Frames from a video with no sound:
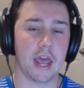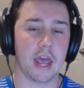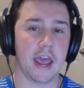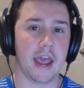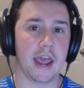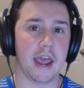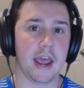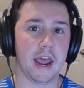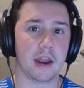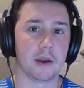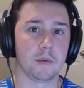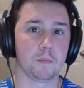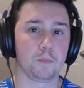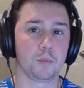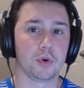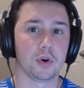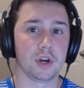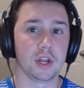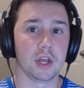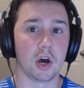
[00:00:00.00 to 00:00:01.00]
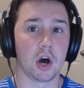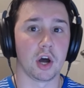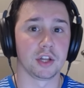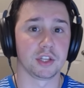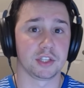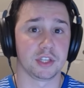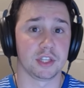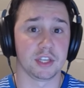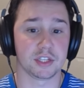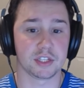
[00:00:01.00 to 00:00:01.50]
and put it
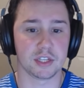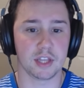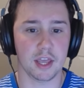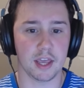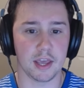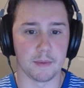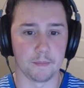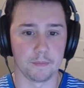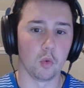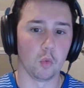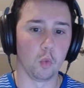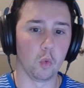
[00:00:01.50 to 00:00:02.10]
onto this name.